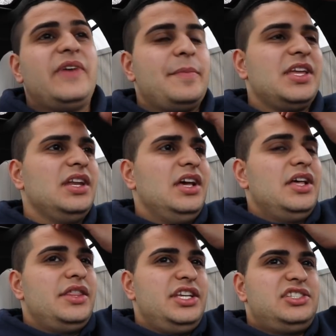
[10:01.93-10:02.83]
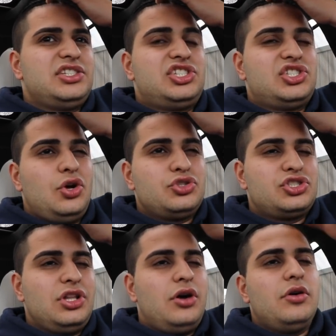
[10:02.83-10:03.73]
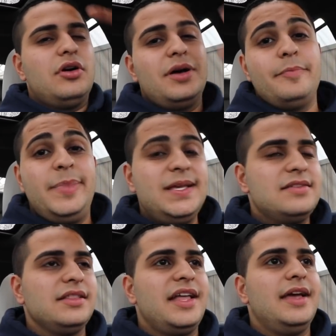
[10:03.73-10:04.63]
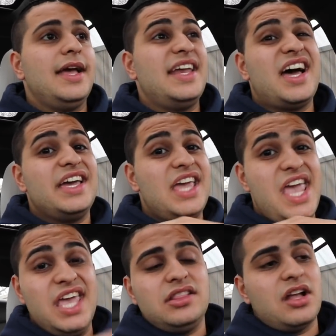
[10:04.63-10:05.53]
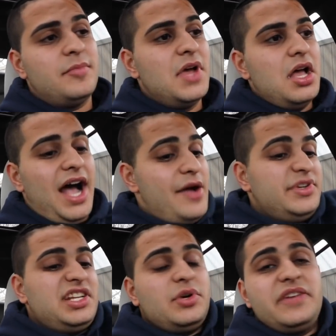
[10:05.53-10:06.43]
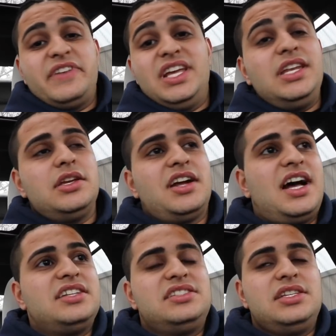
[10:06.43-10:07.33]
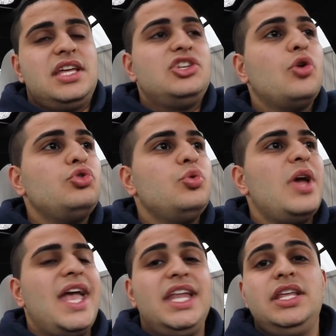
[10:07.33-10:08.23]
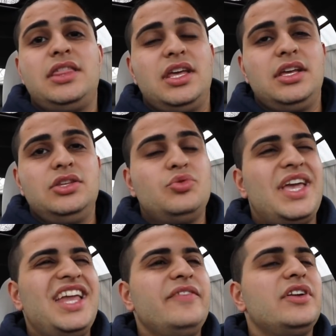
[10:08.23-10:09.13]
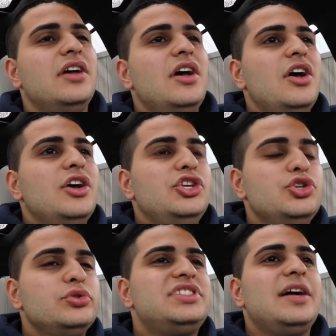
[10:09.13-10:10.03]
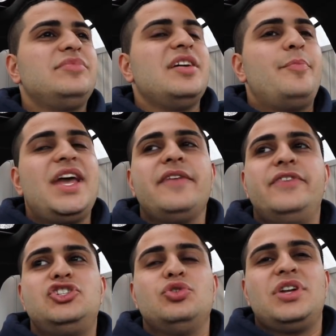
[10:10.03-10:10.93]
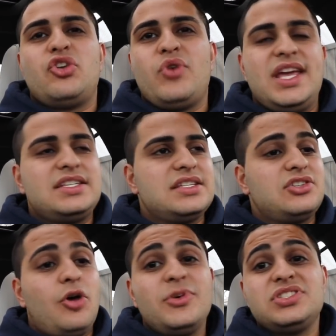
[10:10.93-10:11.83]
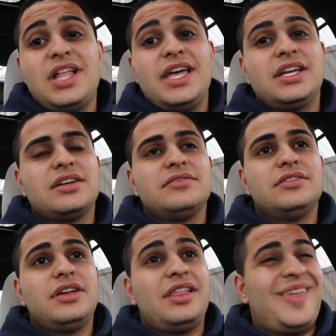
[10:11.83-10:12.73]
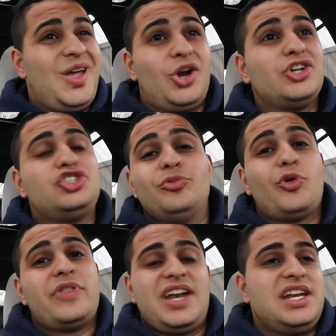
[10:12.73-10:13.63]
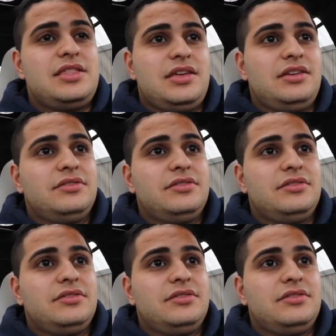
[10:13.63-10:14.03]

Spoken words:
I mean, it's just so slow, big delay, and I hate them. I wish they weren't even in here, honestly. They don't do anything. You can't even use them to benefit you in a race. It's almost like they hurt you more than anything.